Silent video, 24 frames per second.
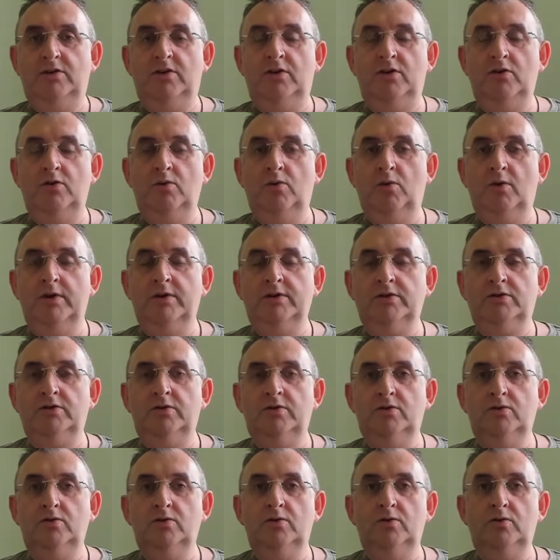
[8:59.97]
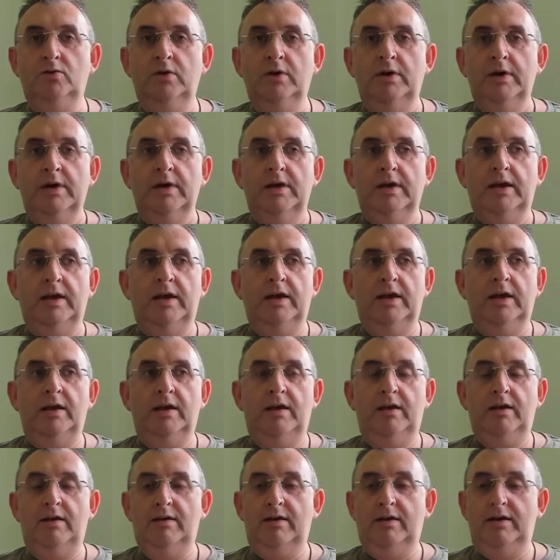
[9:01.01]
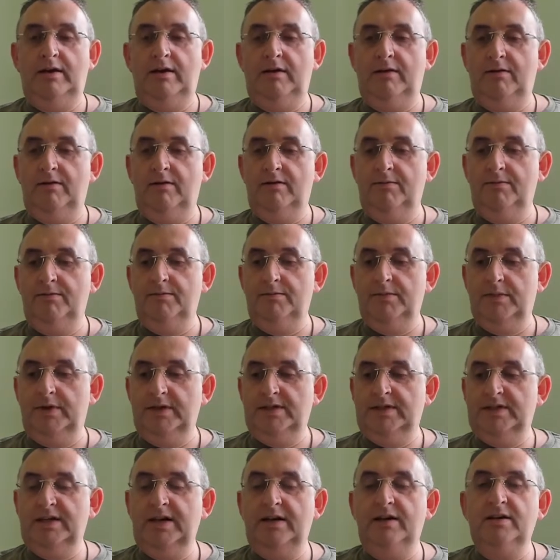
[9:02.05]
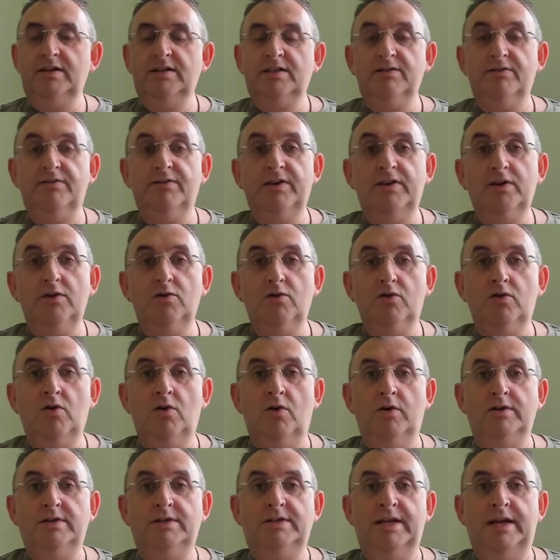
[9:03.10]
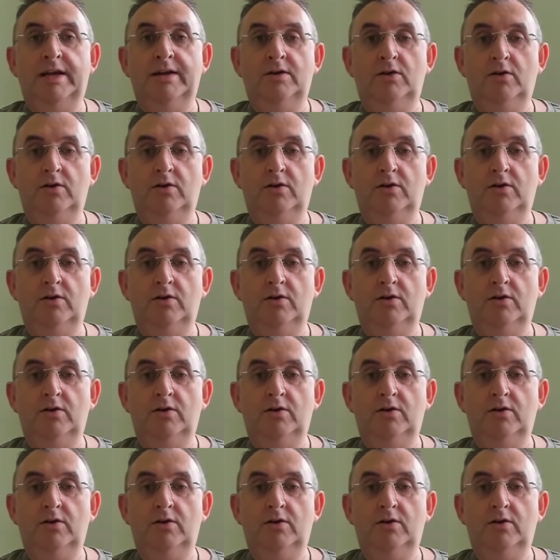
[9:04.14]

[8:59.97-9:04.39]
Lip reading: Do you want to do a series of video content